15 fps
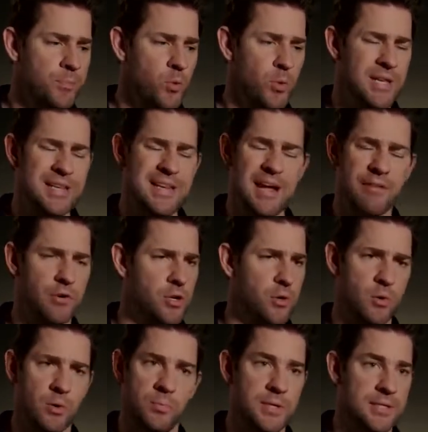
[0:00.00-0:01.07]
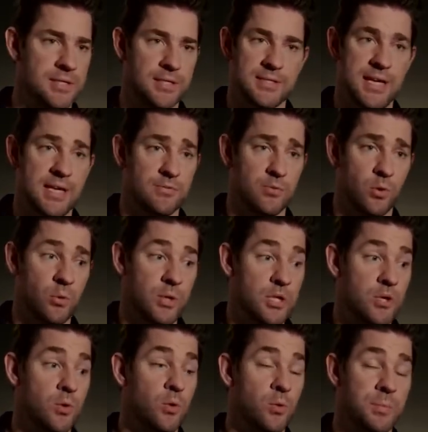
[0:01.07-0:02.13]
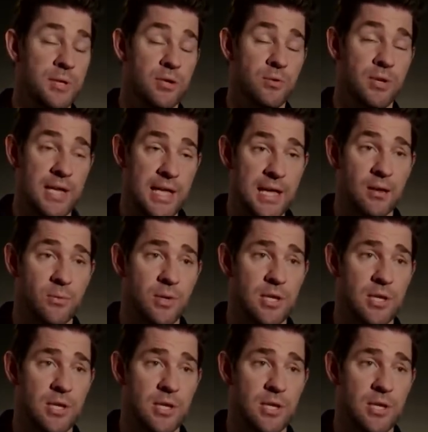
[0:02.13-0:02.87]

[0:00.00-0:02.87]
we never knew it would be successful. We knew it would be unique.